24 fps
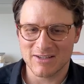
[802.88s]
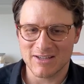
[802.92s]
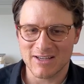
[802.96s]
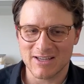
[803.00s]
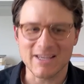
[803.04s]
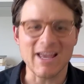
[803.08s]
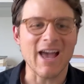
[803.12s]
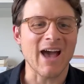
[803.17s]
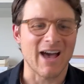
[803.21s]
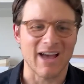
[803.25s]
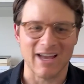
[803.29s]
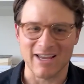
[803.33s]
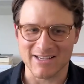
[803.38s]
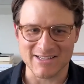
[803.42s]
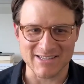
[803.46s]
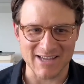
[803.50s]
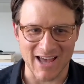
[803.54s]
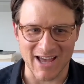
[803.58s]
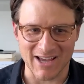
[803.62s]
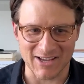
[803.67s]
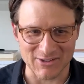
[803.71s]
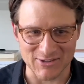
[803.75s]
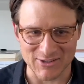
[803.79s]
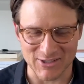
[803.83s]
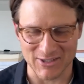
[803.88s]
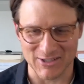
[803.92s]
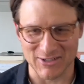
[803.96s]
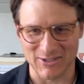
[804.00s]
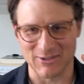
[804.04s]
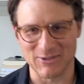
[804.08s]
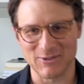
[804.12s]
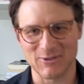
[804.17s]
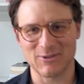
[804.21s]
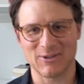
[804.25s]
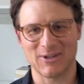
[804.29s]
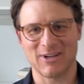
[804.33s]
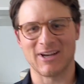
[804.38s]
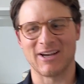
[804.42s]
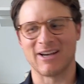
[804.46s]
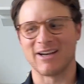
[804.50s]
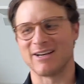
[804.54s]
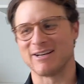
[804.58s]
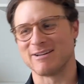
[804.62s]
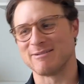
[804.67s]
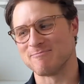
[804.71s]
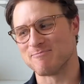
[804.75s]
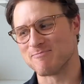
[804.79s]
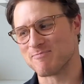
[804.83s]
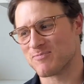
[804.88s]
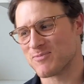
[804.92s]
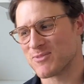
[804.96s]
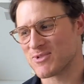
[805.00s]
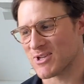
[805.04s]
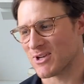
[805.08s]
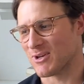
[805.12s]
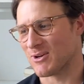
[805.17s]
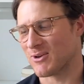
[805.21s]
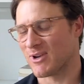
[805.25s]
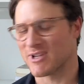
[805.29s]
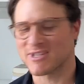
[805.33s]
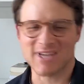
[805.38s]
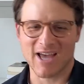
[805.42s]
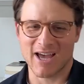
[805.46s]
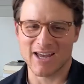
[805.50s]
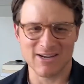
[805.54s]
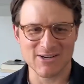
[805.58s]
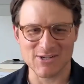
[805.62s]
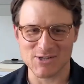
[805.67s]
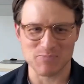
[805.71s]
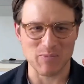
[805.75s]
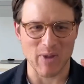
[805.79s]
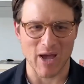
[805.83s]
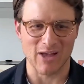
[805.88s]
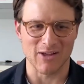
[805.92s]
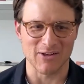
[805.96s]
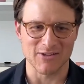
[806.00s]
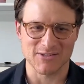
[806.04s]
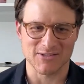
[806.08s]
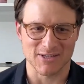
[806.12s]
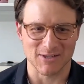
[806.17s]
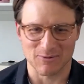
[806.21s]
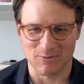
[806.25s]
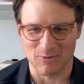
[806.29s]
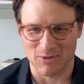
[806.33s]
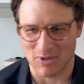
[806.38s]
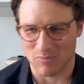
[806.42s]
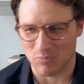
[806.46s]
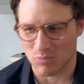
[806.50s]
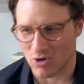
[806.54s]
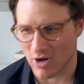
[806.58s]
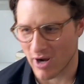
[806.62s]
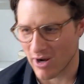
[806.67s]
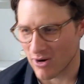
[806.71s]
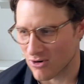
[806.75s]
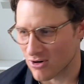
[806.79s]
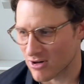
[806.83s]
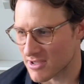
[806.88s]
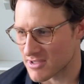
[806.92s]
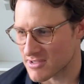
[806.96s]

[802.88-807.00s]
Yeah, exactly. So it's kind of just balancing what the priorities